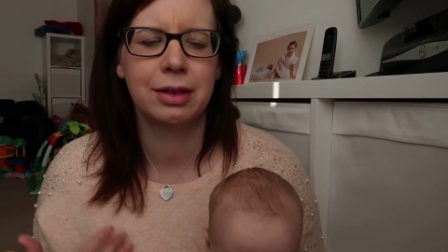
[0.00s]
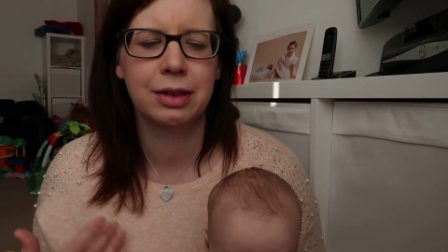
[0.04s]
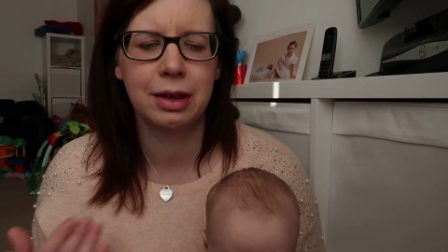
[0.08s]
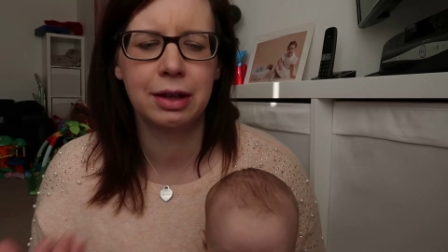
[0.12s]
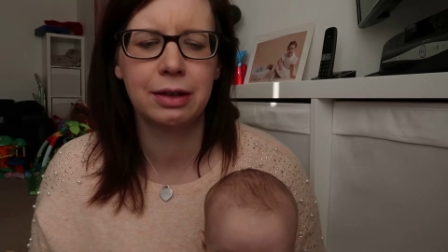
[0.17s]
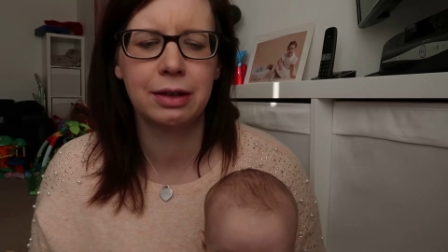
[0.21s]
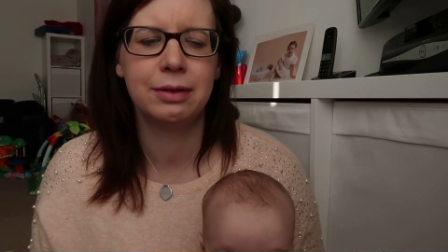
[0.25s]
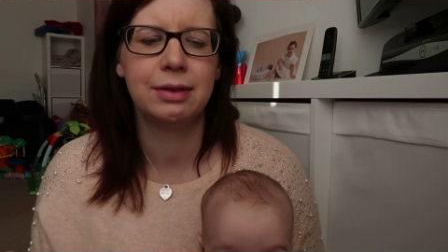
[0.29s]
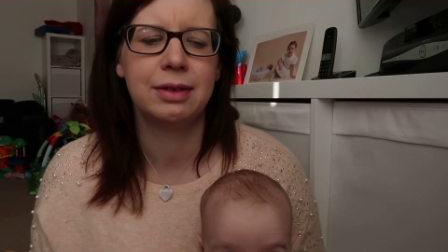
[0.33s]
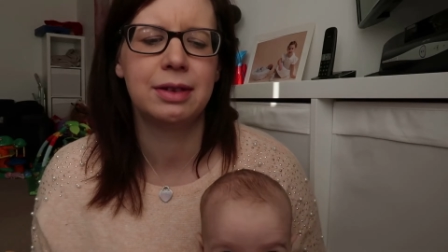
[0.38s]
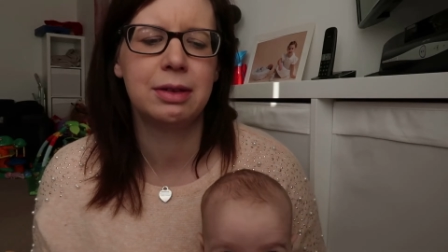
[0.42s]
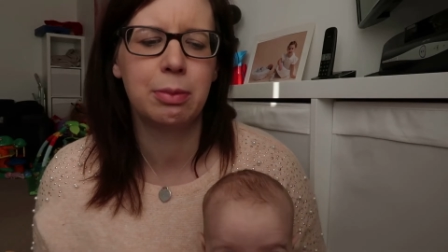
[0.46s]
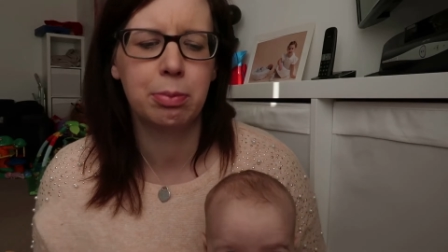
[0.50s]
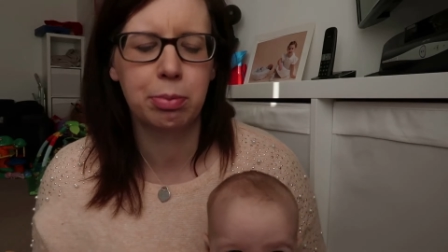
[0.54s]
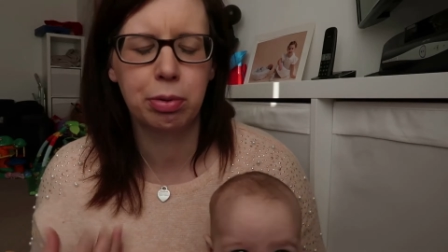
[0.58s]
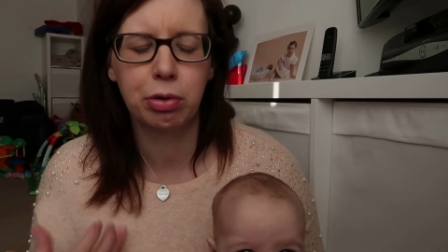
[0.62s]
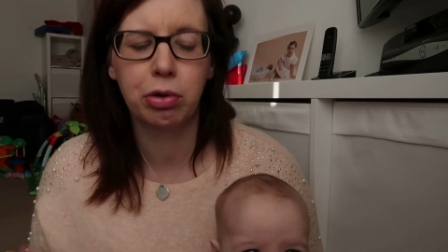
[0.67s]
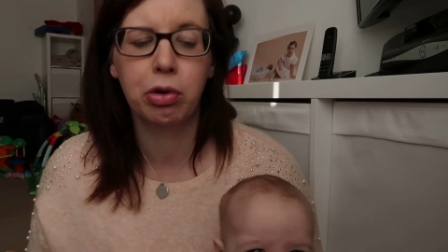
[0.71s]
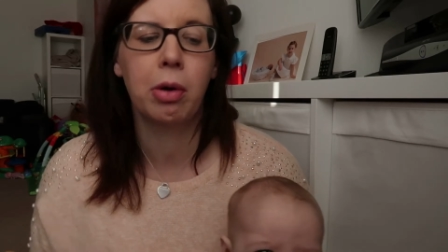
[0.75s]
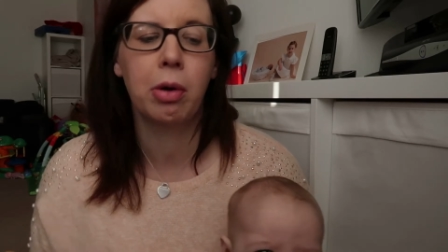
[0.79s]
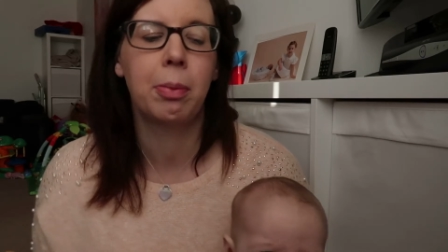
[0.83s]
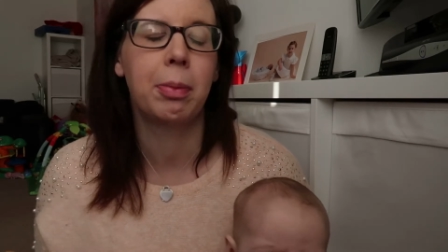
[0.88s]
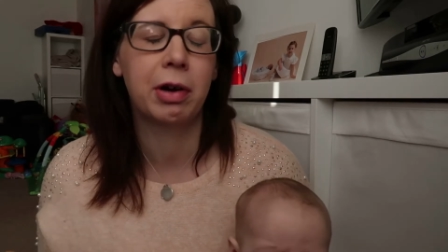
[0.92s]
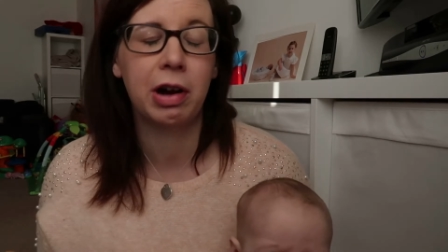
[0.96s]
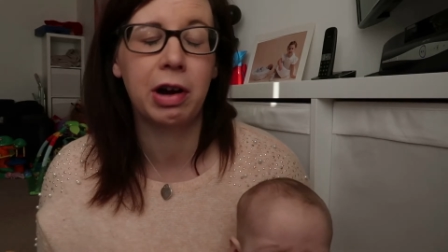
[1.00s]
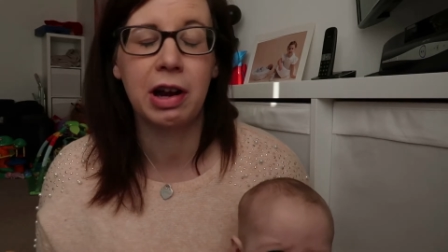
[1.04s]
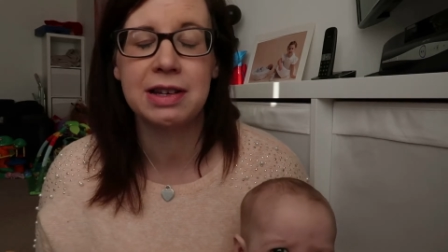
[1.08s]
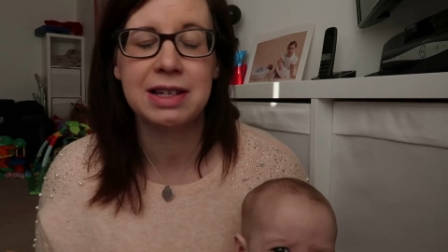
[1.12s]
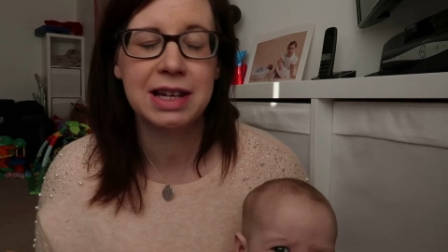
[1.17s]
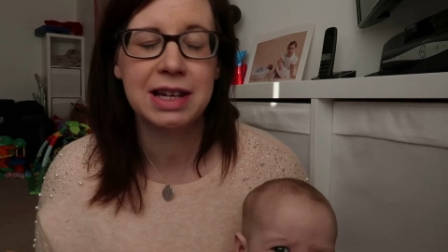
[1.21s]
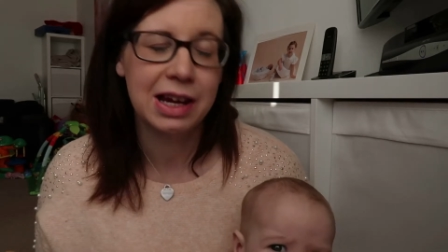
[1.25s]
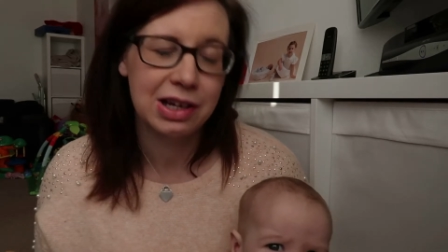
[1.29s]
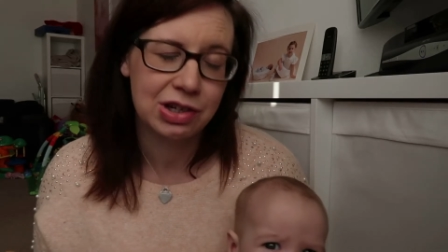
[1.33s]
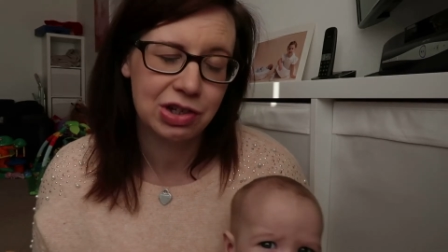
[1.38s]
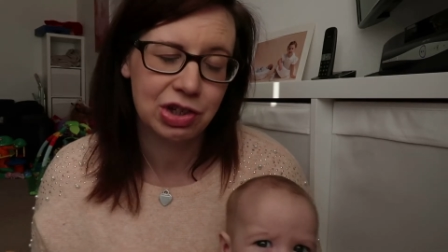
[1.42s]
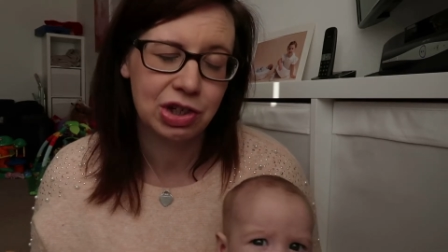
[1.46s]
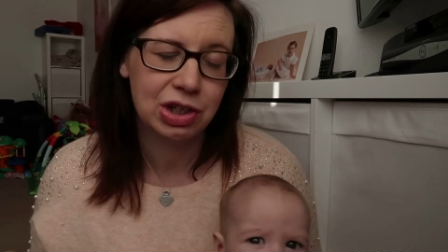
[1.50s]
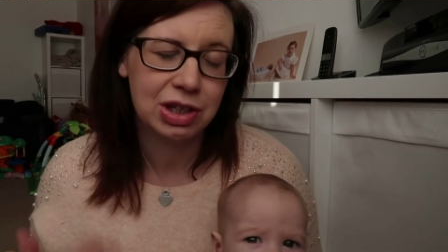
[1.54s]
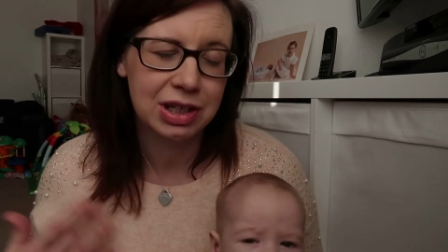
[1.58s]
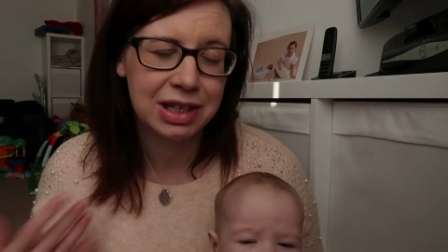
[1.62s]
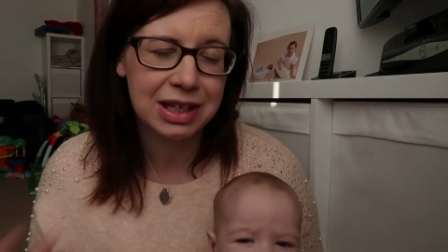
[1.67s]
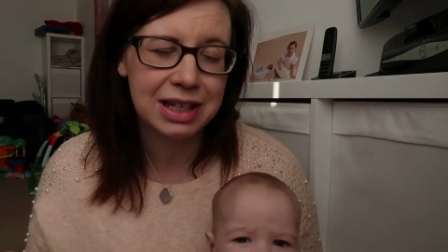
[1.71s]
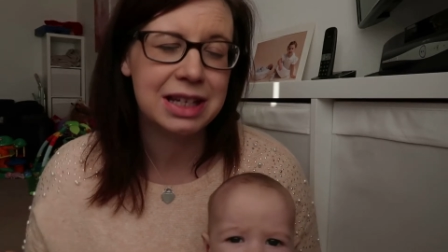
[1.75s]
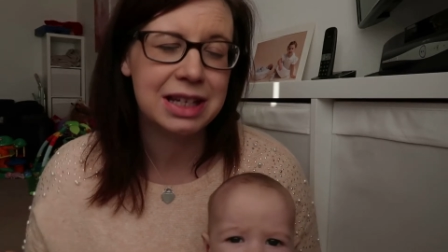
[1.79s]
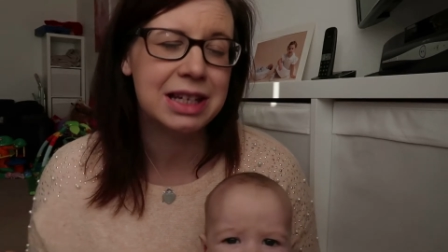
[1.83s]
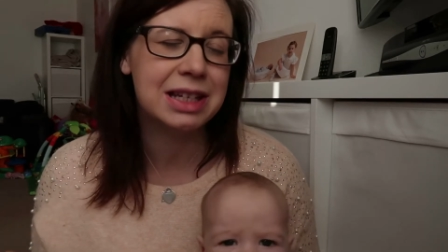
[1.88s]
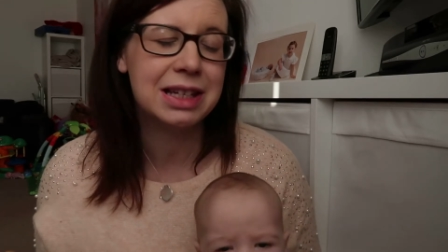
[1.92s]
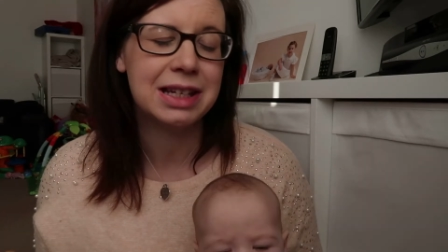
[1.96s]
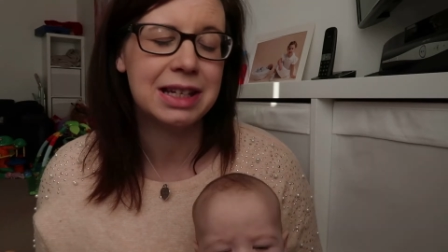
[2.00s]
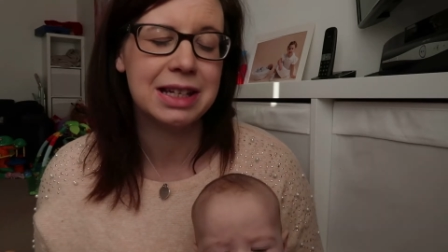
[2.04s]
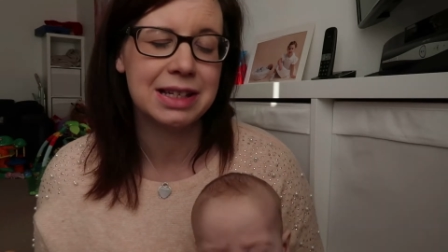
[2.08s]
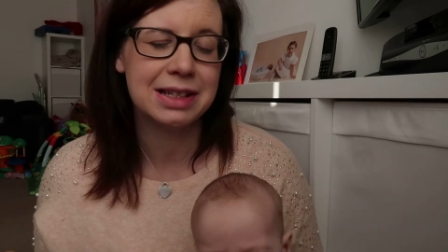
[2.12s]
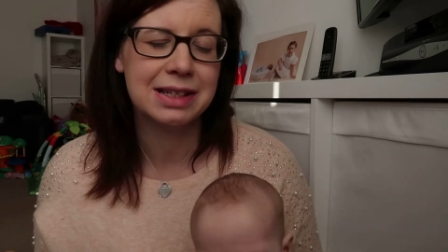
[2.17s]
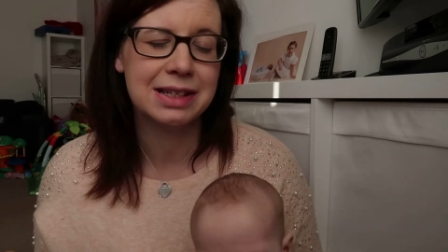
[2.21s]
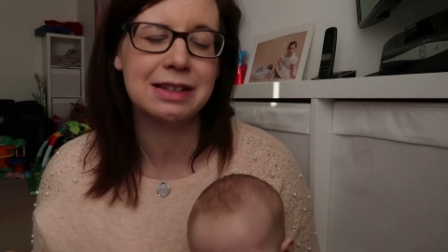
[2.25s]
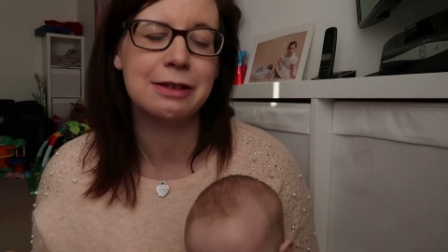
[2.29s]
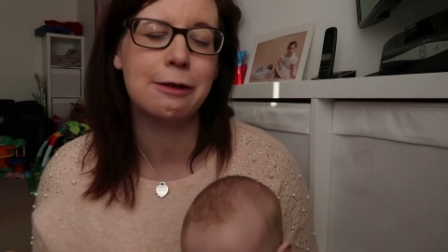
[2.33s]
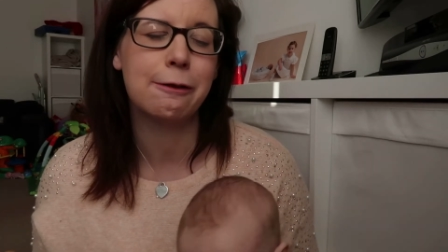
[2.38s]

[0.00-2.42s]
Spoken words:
the proper attention he needs